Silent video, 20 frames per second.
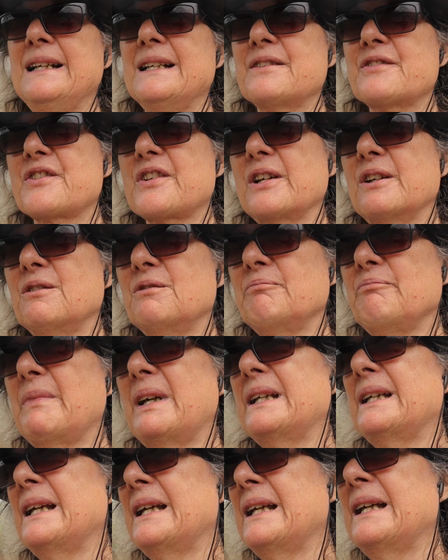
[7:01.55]
So
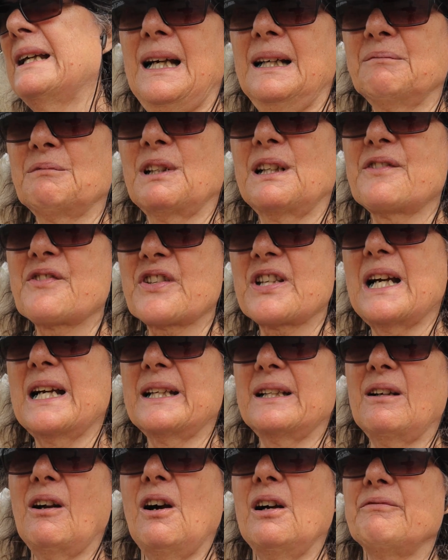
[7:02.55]
I'm going to
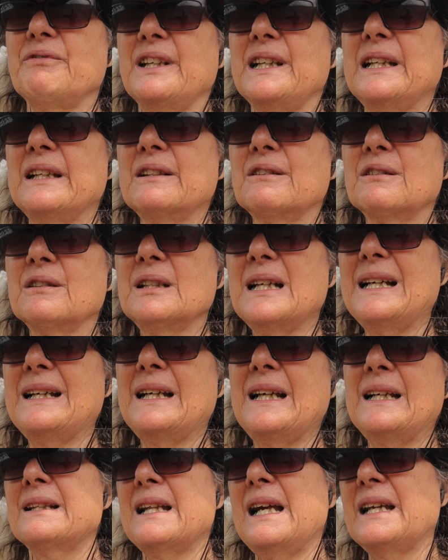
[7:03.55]
sign off here.
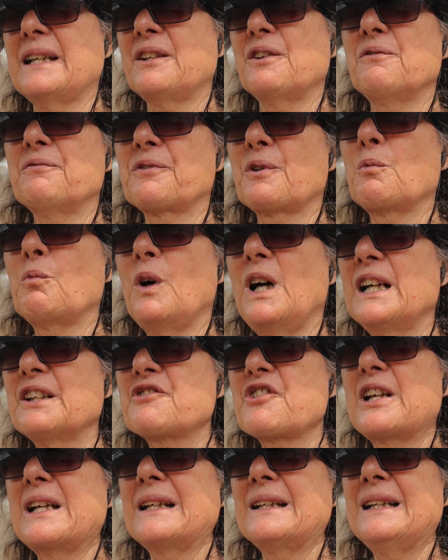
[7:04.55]
Thank you for
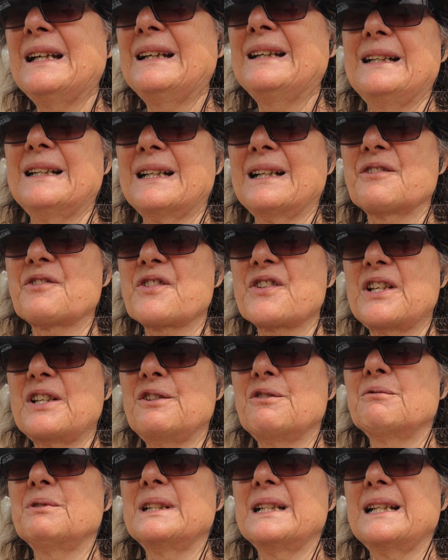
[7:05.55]
watching, and I'll see
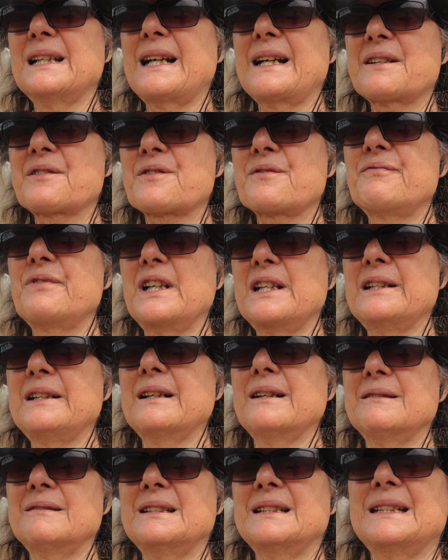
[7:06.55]
you in the next
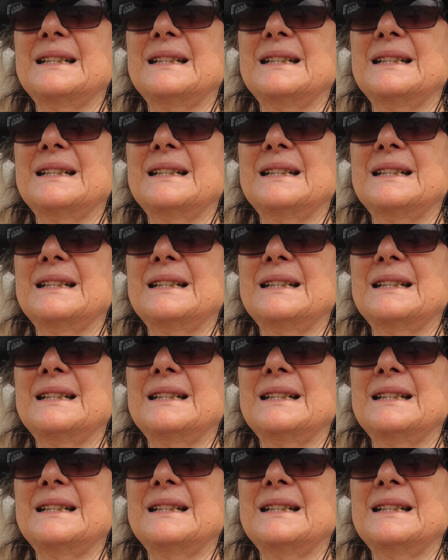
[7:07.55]
video.